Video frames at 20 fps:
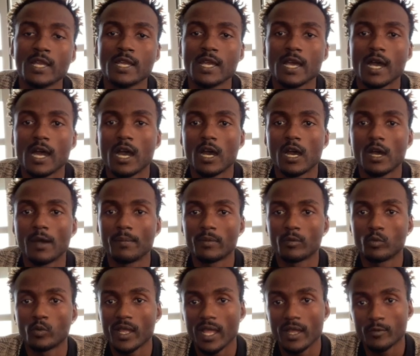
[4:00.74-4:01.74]

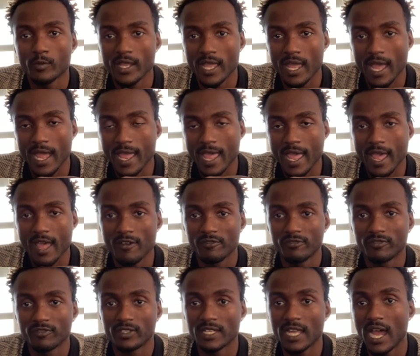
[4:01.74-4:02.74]
I
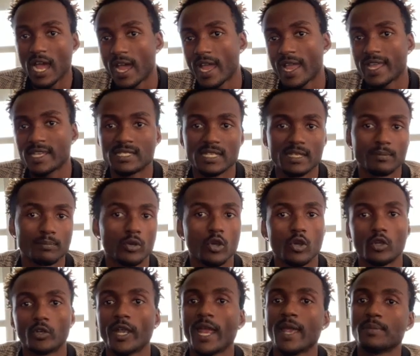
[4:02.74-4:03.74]
have guides and
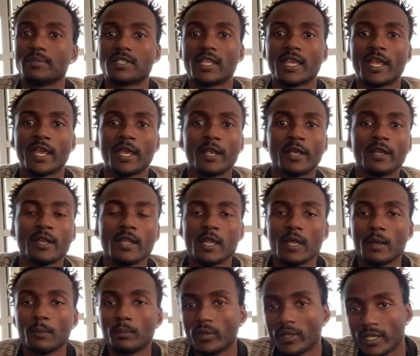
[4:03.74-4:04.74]
programs there,
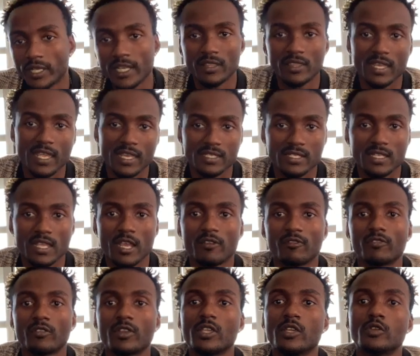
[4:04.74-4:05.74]
plenty of things there
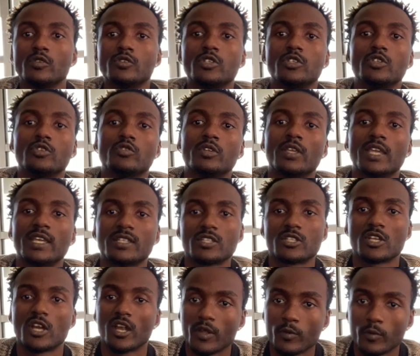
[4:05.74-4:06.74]
for you to get
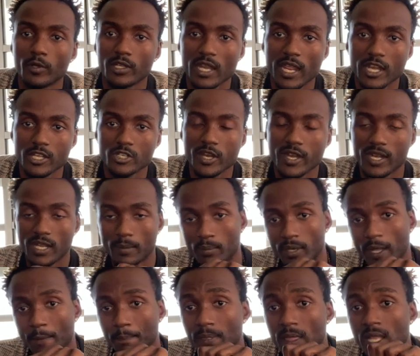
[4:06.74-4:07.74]
started with day trading.
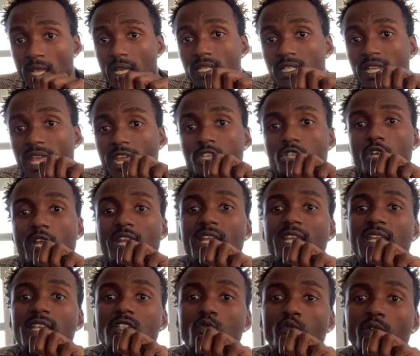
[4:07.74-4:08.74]
But day trading
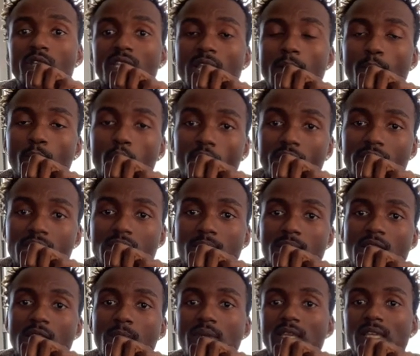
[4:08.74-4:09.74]
is really important to
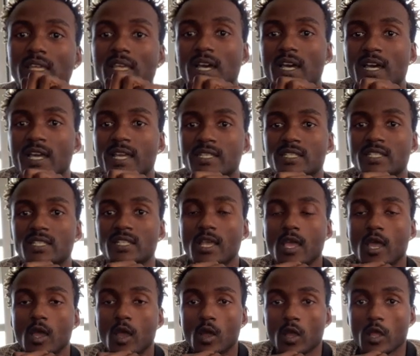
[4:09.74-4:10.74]
me because
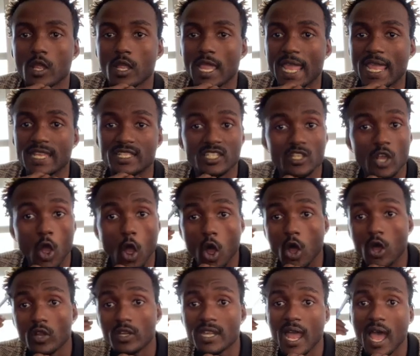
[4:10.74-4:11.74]
it's
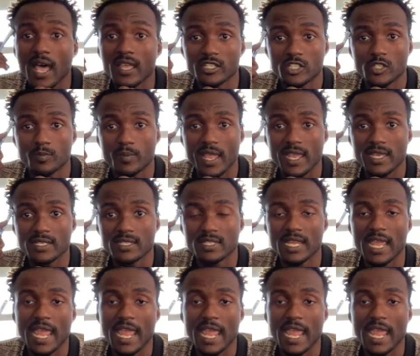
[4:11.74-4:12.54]
all knowledge based.